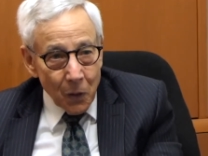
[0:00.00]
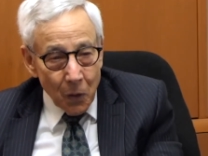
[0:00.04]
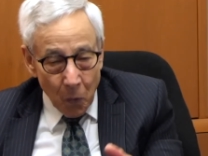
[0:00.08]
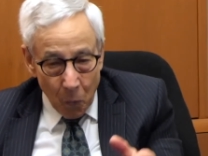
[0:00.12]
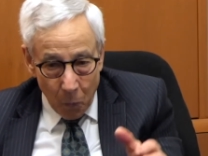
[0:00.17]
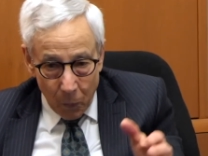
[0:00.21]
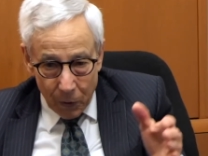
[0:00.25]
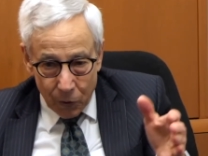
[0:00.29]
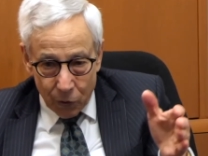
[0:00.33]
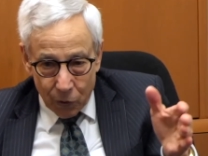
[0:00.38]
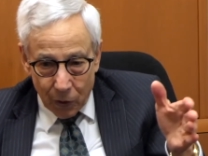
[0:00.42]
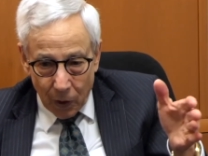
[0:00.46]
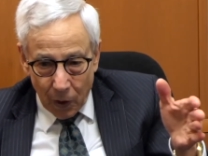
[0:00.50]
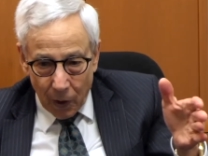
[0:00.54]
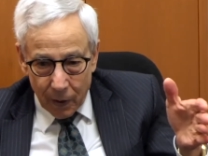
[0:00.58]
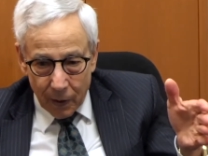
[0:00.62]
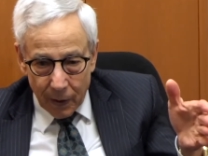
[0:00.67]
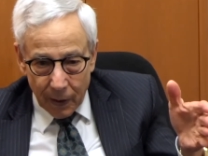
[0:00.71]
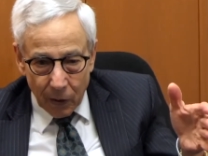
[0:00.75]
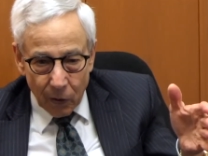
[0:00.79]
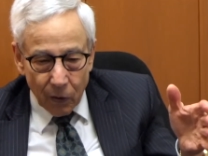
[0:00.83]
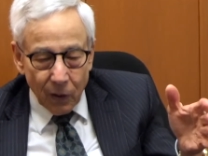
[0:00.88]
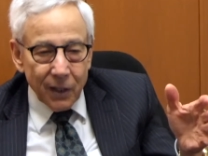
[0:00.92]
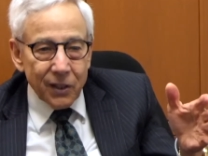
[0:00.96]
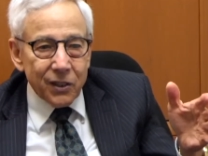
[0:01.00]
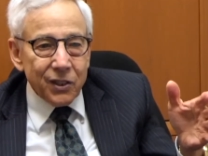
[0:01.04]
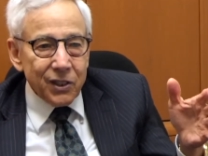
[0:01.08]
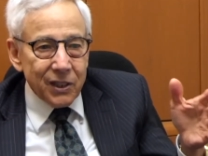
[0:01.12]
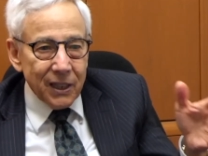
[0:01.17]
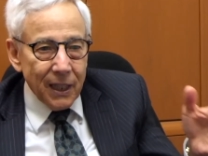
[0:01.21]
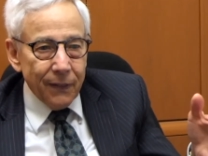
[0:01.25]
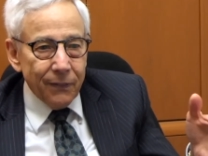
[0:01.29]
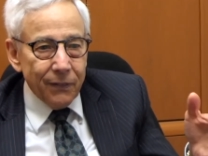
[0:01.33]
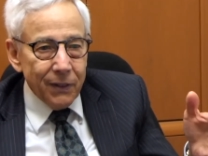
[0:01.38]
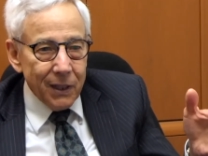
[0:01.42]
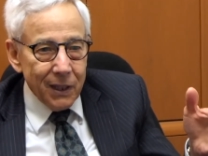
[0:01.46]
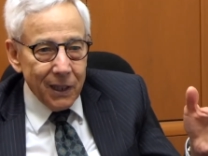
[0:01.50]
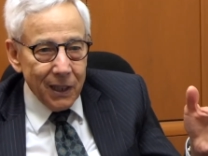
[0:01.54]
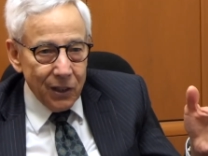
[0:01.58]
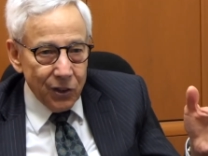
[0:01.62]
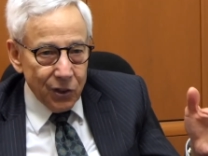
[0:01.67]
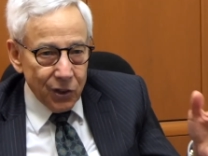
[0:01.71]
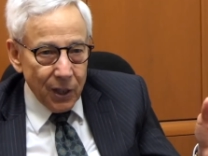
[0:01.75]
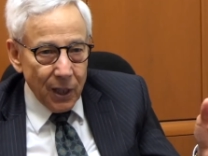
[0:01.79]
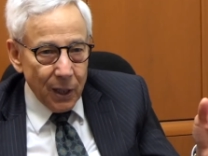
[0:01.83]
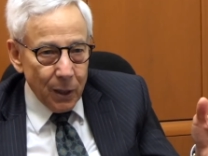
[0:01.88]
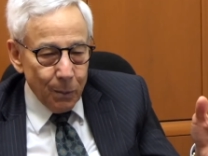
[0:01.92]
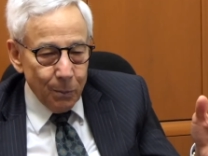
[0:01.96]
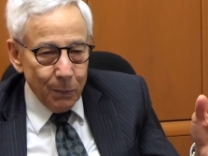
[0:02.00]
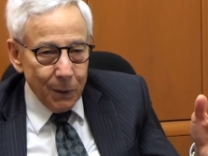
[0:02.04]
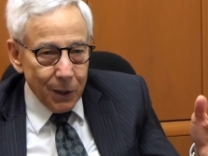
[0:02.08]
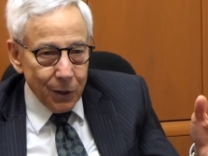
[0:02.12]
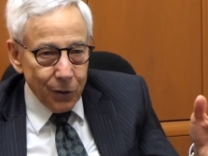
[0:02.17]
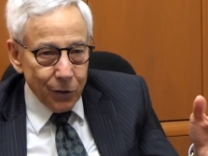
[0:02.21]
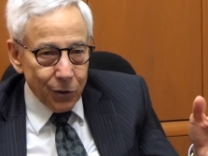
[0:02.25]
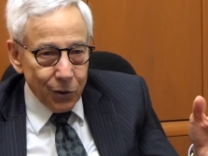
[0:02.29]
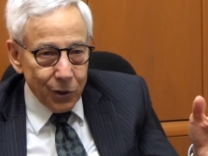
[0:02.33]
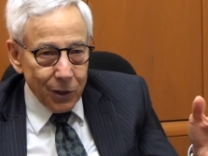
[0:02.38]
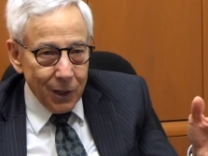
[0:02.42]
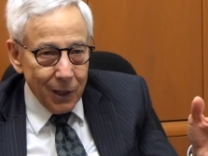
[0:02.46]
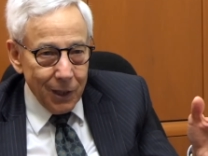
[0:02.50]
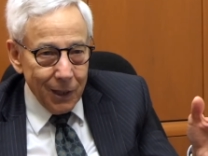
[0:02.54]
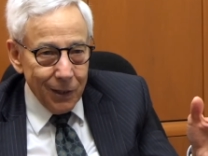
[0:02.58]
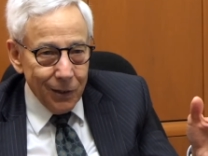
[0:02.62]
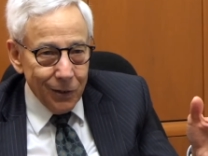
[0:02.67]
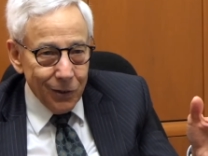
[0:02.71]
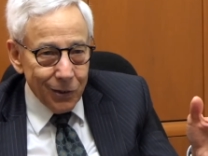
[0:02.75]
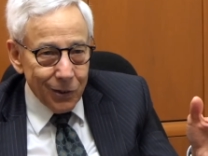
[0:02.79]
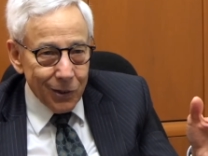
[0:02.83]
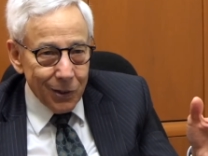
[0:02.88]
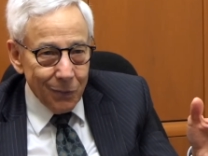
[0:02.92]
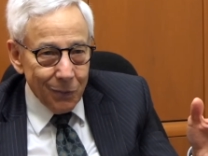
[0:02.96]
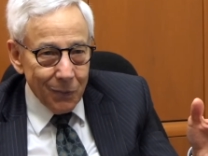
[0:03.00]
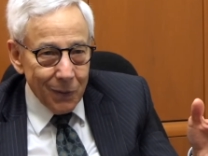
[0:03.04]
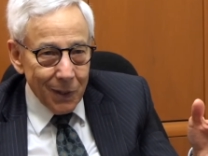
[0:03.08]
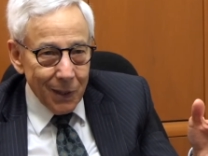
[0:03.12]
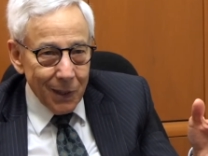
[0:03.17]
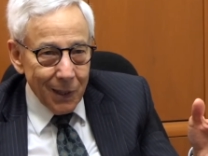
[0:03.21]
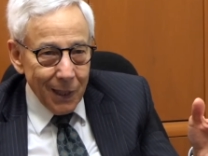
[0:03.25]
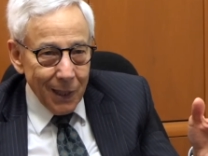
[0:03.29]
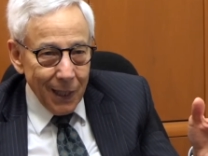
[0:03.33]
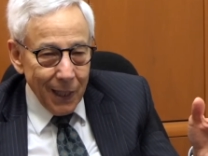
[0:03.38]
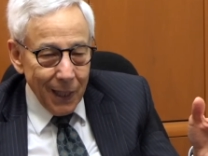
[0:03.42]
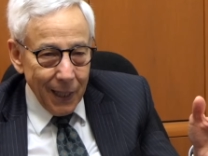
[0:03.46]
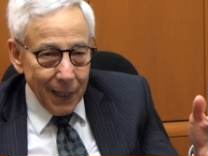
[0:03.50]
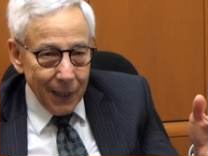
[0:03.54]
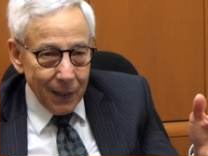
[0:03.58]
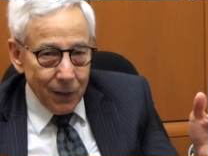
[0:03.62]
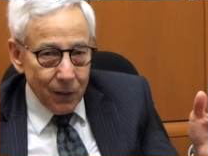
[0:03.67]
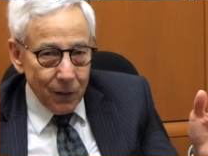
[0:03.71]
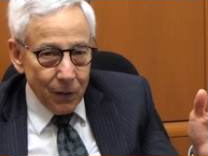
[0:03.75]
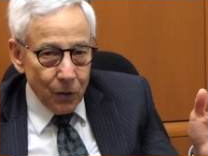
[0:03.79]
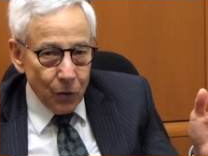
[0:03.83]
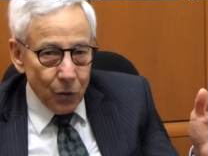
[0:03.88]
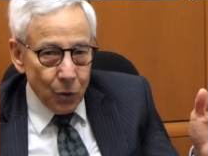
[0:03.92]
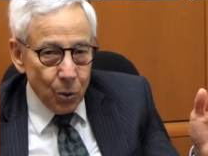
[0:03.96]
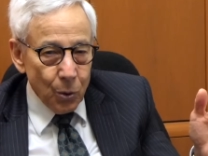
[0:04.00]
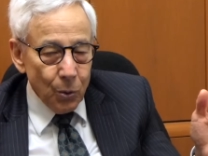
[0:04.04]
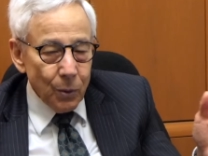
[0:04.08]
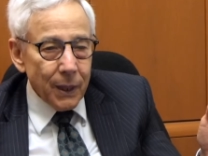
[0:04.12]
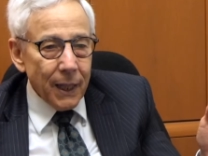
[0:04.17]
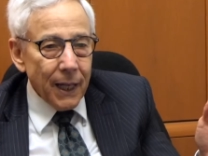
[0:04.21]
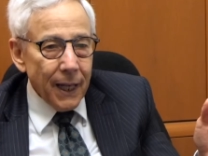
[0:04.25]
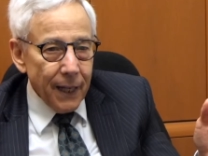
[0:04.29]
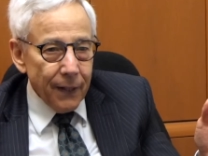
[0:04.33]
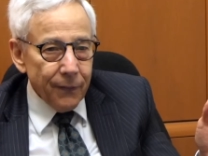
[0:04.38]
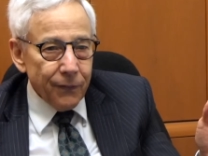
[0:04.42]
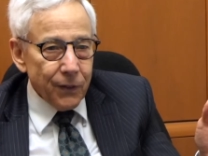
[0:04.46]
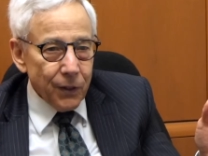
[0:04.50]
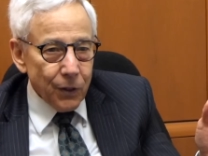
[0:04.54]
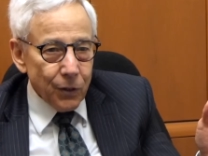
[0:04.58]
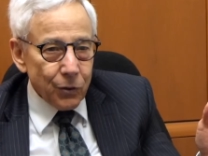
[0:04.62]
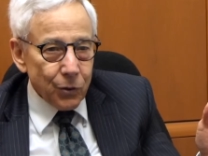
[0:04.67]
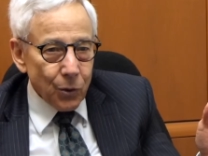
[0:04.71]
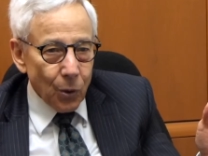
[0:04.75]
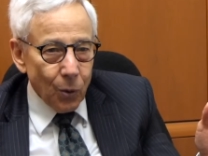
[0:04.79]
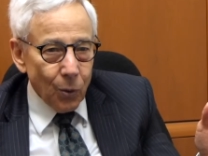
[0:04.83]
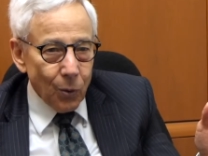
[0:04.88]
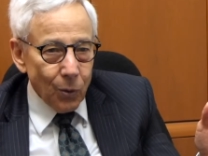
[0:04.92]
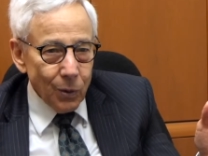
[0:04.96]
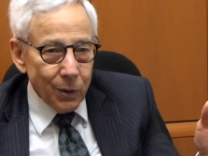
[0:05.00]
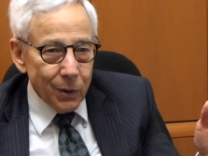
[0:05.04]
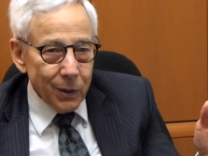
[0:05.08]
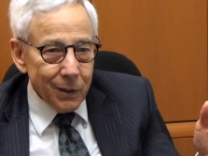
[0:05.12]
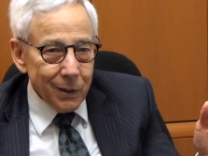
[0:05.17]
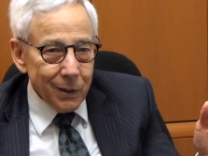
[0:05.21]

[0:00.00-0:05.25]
We started out on seventy centimeter skis at two and a half years old